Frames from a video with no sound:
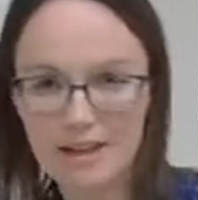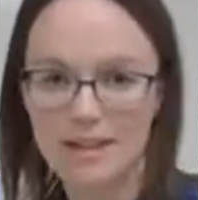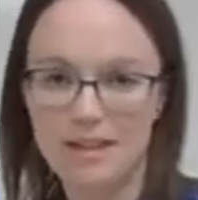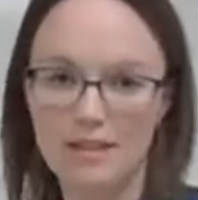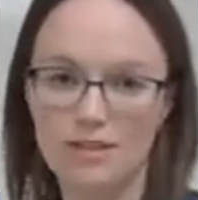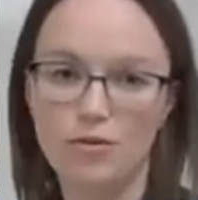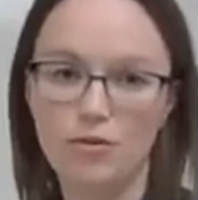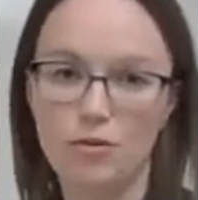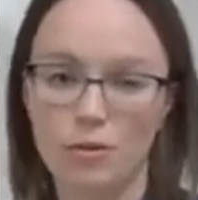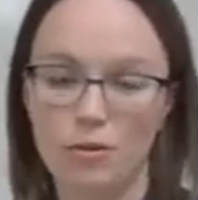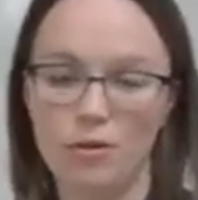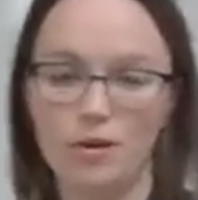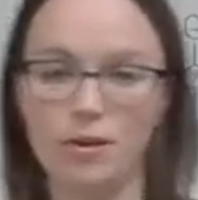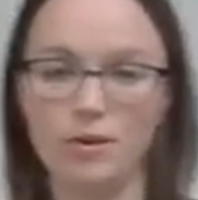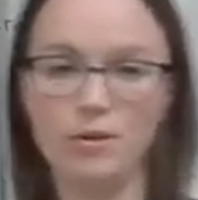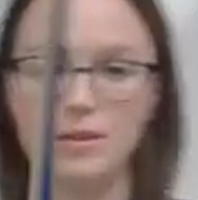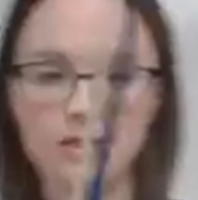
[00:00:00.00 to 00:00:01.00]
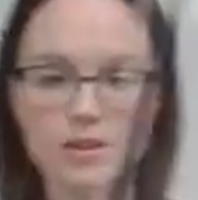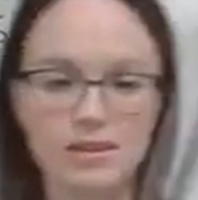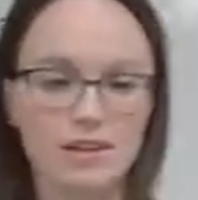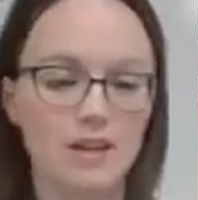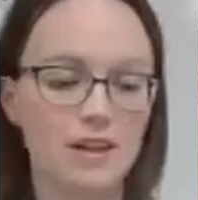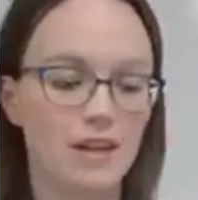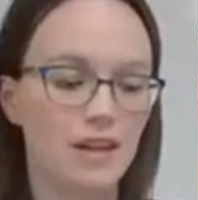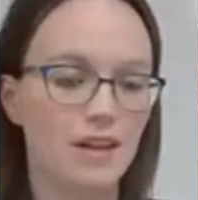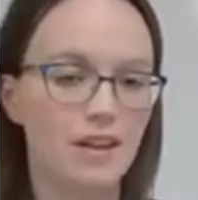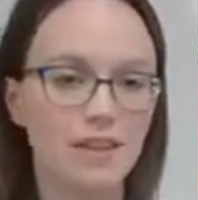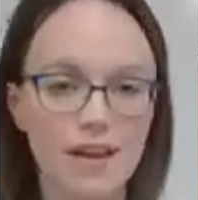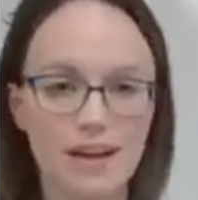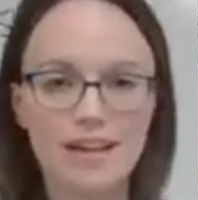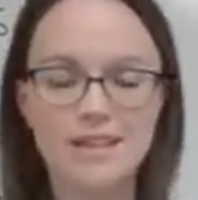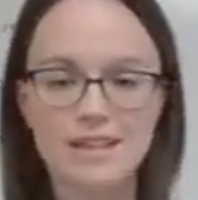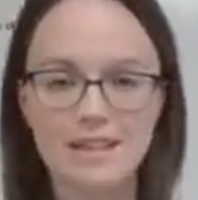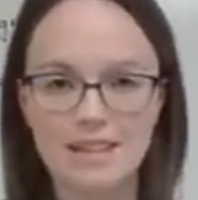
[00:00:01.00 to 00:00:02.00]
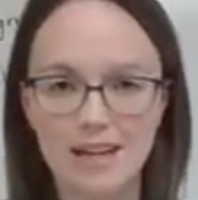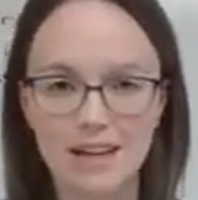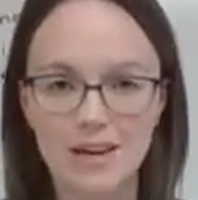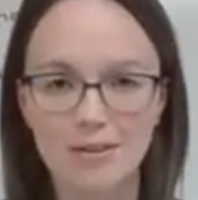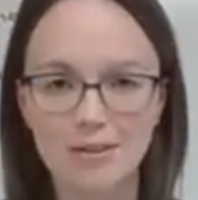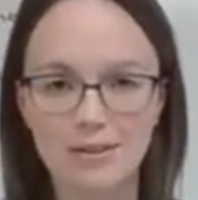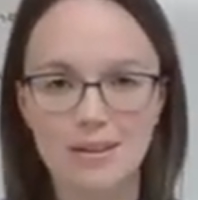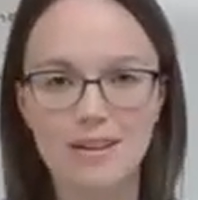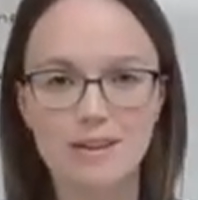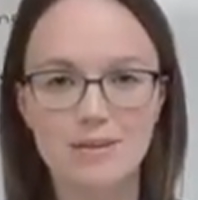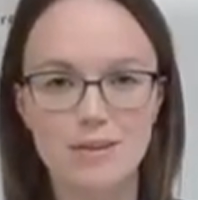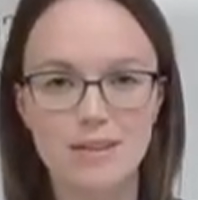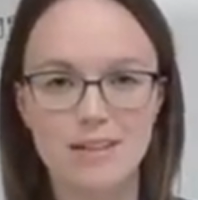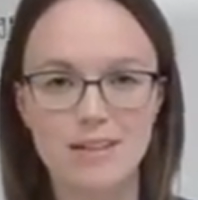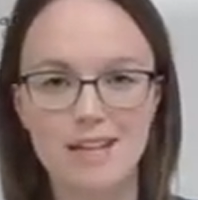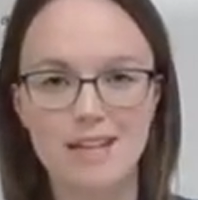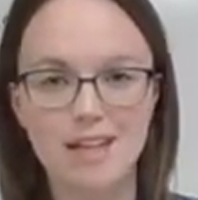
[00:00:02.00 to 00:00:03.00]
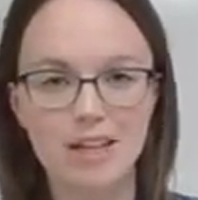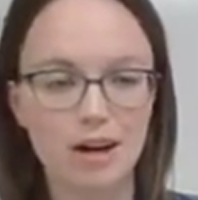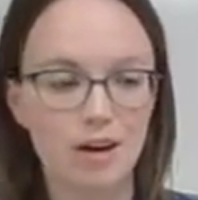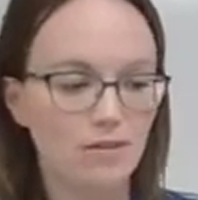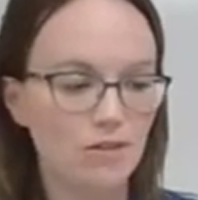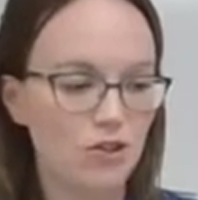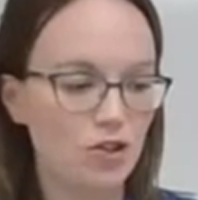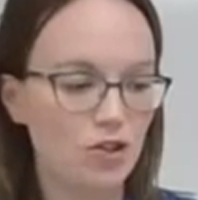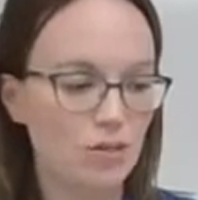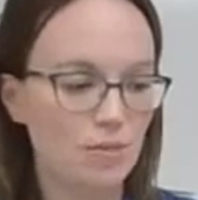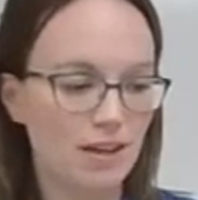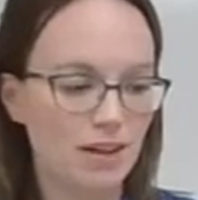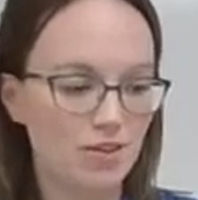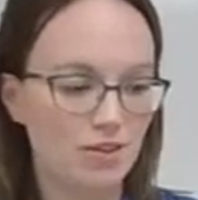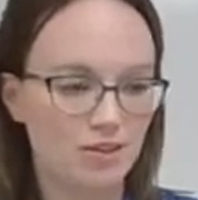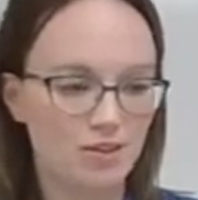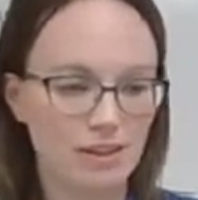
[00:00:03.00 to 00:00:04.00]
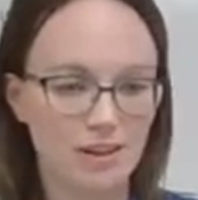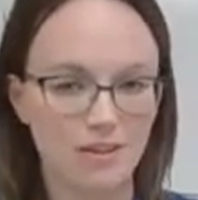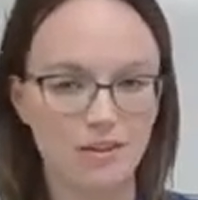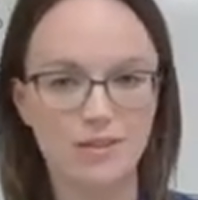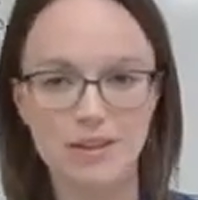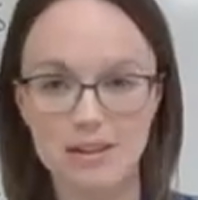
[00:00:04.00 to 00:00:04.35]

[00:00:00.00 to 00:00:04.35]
these 4 notes, they sound like the beginning of the G major scale.